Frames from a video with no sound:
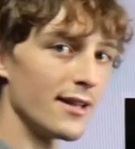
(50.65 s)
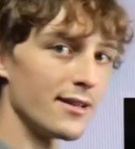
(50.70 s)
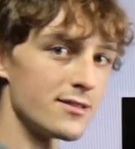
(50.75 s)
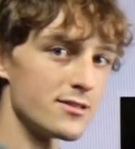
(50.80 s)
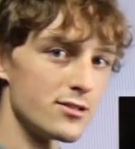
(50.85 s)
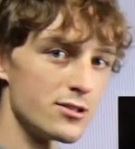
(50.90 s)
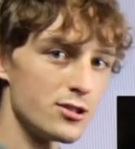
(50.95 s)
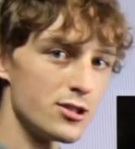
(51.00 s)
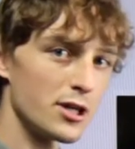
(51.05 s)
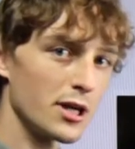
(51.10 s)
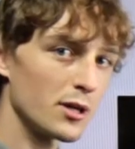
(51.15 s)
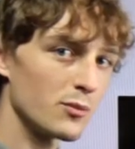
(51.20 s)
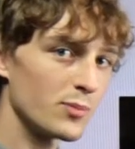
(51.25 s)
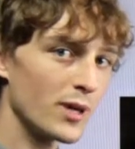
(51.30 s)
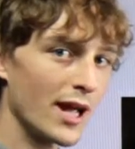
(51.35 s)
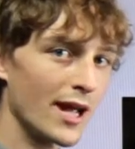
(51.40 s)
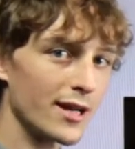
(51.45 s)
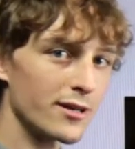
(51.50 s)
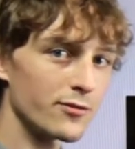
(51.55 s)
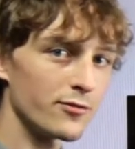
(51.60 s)
It's
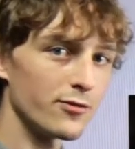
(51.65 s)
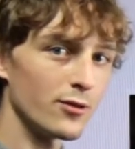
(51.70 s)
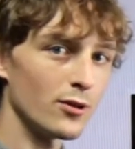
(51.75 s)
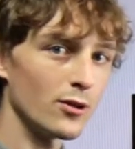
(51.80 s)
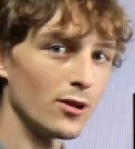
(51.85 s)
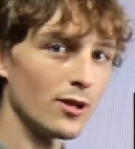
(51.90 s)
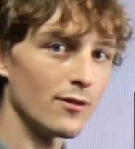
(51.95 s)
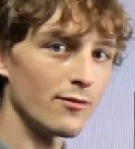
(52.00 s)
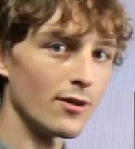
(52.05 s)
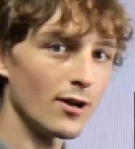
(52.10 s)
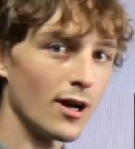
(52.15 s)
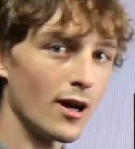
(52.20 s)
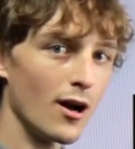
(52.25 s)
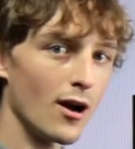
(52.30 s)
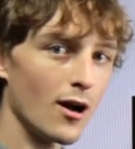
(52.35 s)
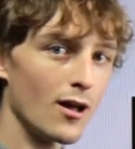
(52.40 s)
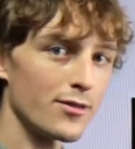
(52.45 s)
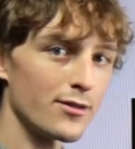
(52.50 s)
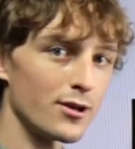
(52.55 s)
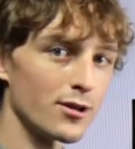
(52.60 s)
jam-packed full of
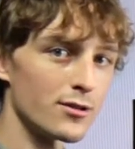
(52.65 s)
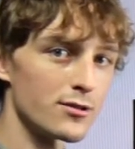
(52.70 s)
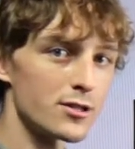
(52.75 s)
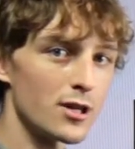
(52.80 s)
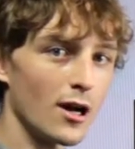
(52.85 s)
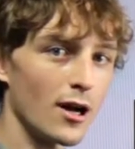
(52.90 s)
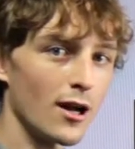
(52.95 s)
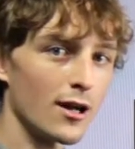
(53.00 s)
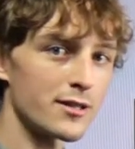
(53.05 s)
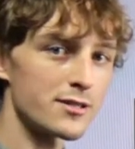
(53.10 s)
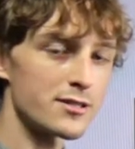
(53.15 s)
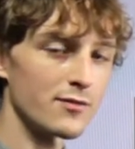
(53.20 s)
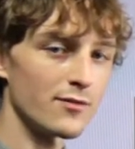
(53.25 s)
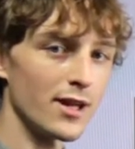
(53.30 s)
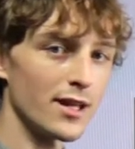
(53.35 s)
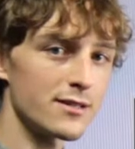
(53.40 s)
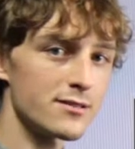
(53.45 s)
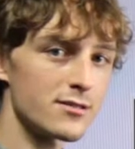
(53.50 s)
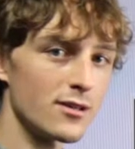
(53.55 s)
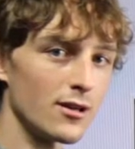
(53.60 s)
author talks,
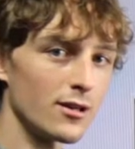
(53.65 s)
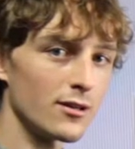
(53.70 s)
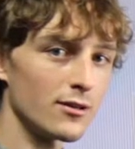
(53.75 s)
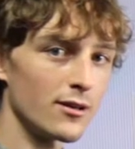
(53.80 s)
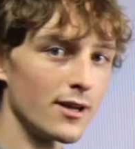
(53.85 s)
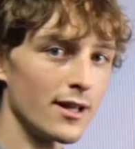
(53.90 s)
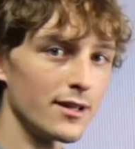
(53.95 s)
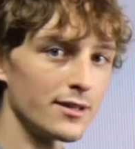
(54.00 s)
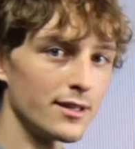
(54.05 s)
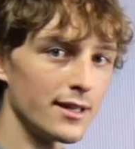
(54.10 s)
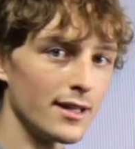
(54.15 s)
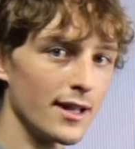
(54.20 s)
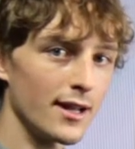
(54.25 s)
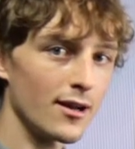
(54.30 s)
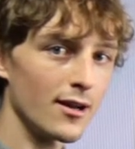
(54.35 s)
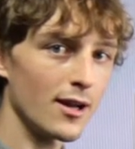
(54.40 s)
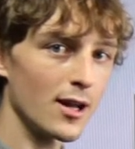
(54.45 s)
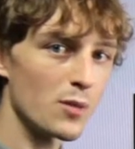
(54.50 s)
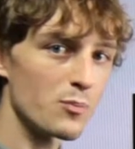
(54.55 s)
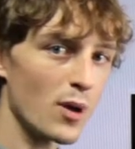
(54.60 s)
events all around the
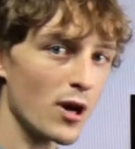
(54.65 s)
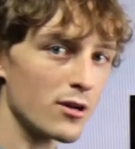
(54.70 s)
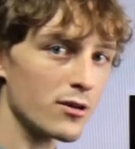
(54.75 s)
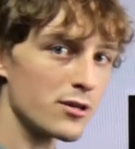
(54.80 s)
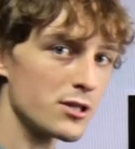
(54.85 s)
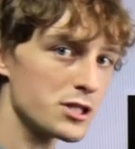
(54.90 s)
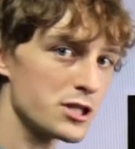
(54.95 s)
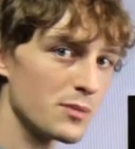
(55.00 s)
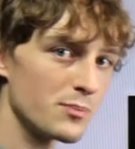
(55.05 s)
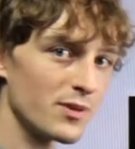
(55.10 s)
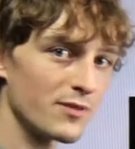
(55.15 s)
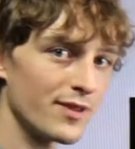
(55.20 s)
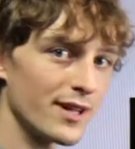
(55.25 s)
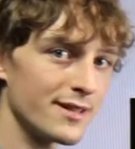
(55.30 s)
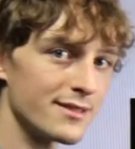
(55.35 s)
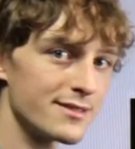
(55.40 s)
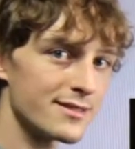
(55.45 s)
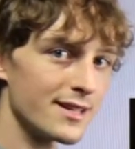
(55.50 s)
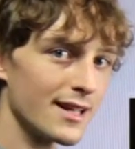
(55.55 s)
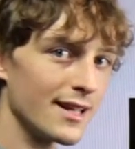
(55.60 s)
area, partnership
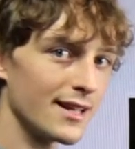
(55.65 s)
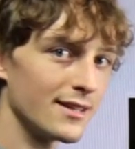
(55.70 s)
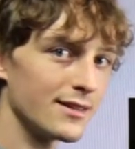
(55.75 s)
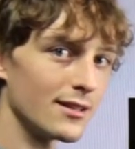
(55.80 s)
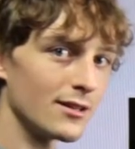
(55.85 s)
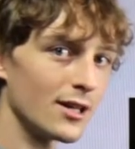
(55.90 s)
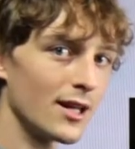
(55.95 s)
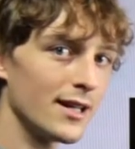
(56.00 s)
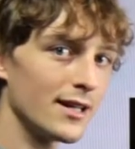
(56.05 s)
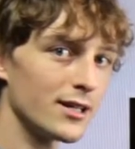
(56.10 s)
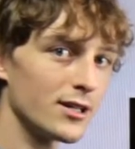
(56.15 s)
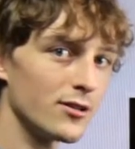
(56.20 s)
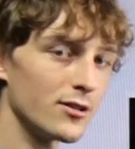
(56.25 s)
events and the like.